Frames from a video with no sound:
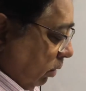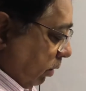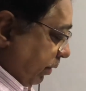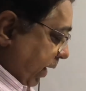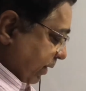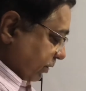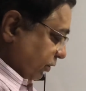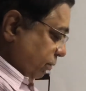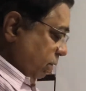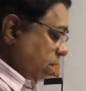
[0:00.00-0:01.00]

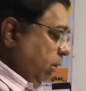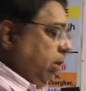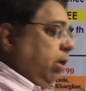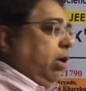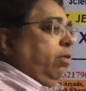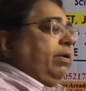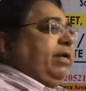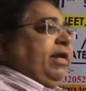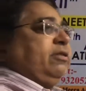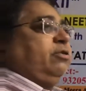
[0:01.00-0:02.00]
Next, our
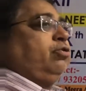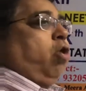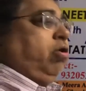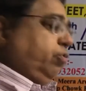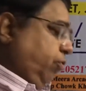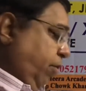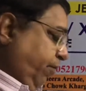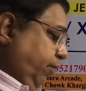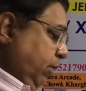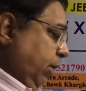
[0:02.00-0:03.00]
text talks
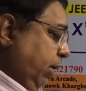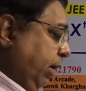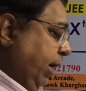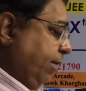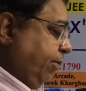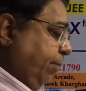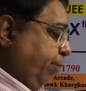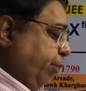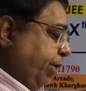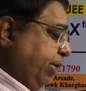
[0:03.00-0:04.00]
of electric
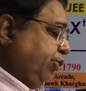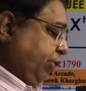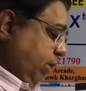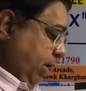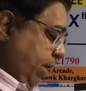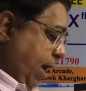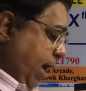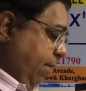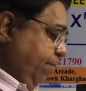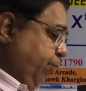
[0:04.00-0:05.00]
potential
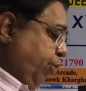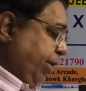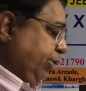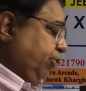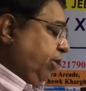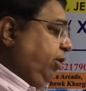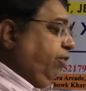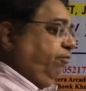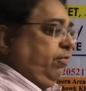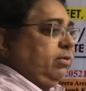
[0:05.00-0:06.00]
and potential
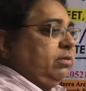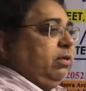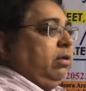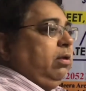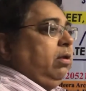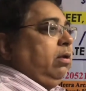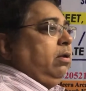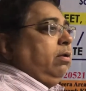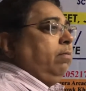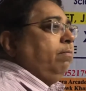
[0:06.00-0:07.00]
difference.
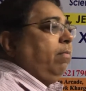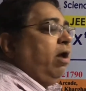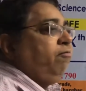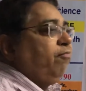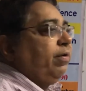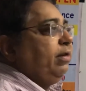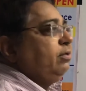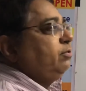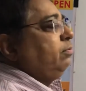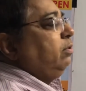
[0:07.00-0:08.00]
My
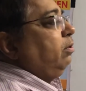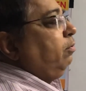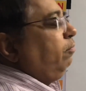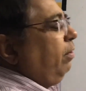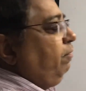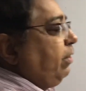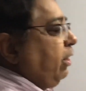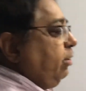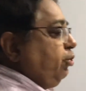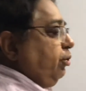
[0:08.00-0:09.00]
friends, when we
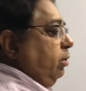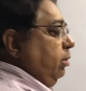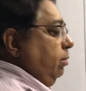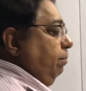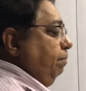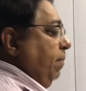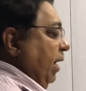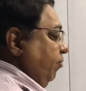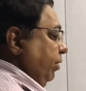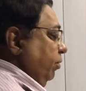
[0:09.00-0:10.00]
touch a
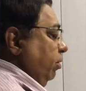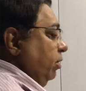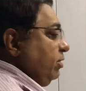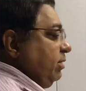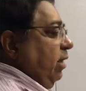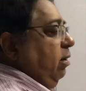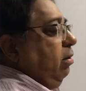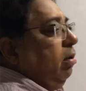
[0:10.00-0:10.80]
battery or a cell,